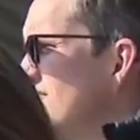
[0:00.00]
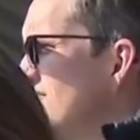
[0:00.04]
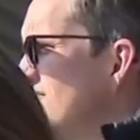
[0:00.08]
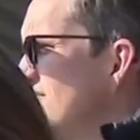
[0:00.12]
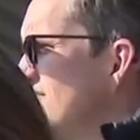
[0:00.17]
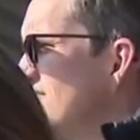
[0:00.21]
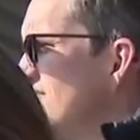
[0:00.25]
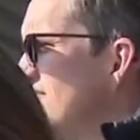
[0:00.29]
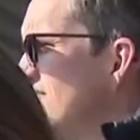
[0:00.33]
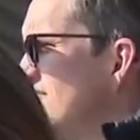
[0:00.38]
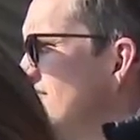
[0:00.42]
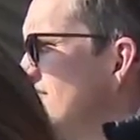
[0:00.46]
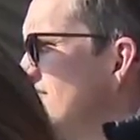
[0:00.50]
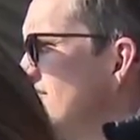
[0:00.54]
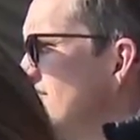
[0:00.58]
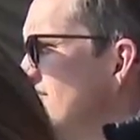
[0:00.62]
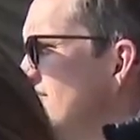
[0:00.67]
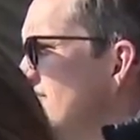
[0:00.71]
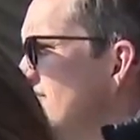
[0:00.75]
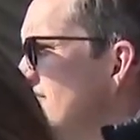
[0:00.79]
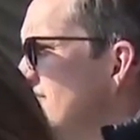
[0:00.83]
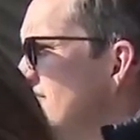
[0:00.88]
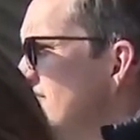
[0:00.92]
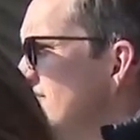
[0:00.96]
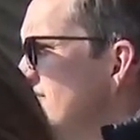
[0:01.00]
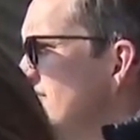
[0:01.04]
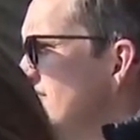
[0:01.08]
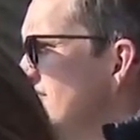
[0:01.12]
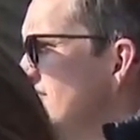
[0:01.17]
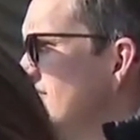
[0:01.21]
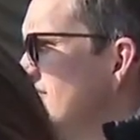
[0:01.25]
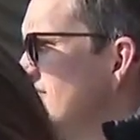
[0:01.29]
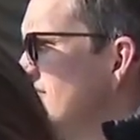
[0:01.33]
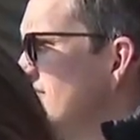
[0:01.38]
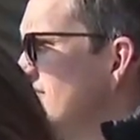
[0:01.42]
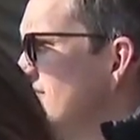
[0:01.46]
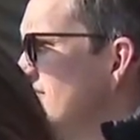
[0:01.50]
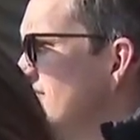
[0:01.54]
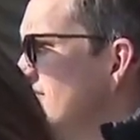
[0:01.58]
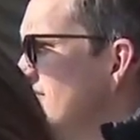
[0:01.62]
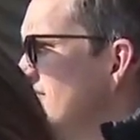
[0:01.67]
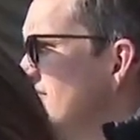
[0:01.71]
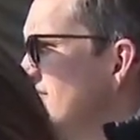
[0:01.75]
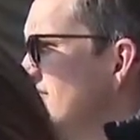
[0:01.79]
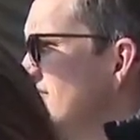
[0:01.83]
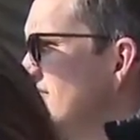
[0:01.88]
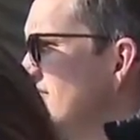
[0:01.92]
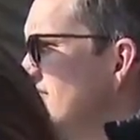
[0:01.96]

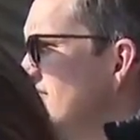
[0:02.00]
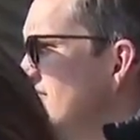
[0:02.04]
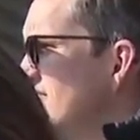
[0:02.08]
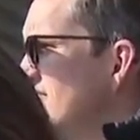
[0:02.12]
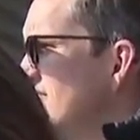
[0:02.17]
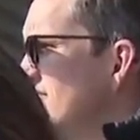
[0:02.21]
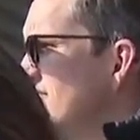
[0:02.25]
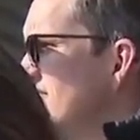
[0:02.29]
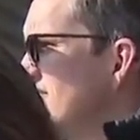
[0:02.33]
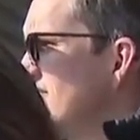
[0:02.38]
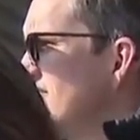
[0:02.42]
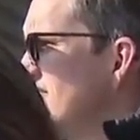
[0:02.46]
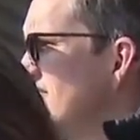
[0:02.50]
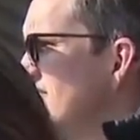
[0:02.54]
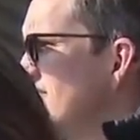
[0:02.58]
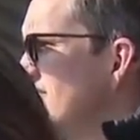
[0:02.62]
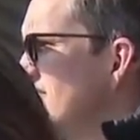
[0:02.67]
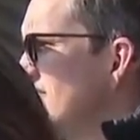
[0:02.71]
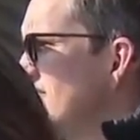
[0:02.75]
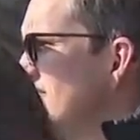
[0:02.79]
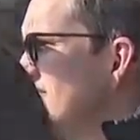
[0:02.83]
The person shown says nothing.